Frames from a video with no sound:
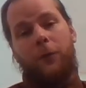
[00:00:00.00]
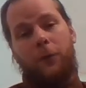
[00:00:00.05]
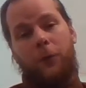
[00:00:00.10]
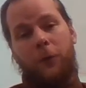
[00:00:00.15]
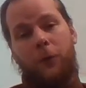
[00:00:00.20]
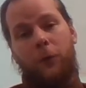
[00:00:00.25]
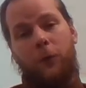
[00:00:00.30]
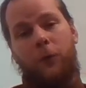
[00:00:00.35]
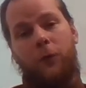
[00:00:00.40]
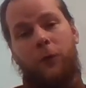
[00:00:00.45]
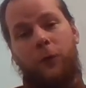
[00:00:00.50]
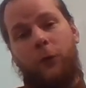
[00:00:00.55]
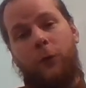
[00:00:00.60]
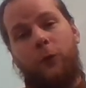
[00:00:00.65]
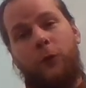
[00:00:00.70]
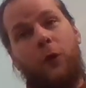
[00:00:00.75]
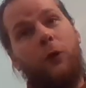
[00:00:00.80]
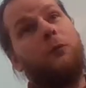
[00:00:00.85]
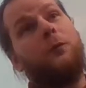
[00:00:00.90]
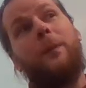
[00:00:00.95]
those who
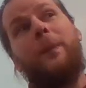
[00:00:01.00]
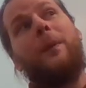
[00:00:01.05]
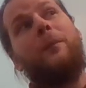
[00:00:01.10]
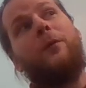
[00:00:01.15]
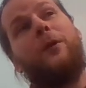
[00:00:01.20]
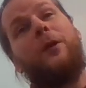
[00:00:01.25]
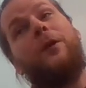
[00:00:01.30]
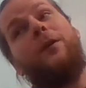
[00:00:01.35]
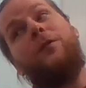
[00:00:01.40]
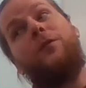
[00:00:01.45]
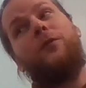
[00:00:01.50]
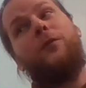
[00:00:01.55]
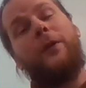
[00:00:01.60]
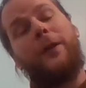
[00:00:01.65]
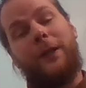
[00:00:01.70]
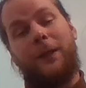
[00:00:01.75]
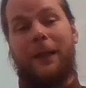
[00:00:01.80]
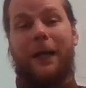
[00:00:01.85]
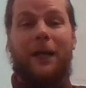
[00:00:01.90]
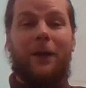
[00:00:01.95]
don't remember the history
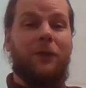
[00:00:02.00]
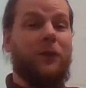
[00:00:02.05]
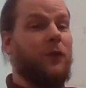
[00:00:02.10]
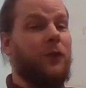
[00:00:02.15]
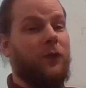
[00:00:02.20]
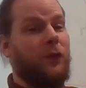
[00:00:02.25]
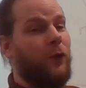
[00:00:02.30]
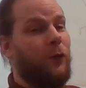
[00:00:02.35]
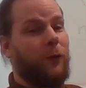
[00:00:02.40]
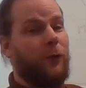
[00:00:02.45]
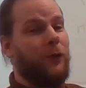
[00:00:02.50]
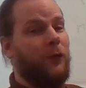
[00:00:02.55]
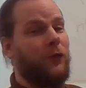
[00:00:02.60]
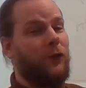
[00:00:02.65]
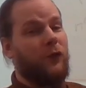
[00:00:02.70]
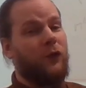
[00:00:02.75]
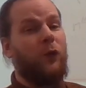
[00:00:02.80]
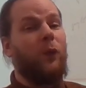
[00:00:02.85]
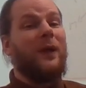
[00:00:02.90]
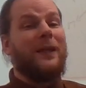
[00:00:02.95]
class, a score is
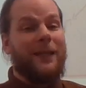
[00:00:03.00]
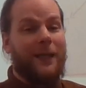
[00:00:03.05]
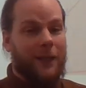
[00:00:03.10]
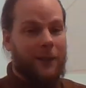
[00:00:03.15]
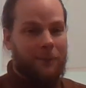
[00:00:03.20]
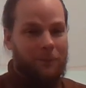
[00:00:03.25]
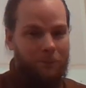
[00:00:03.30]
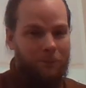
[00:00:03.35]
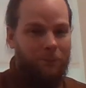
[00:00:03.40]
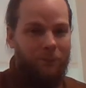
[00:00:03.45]
20.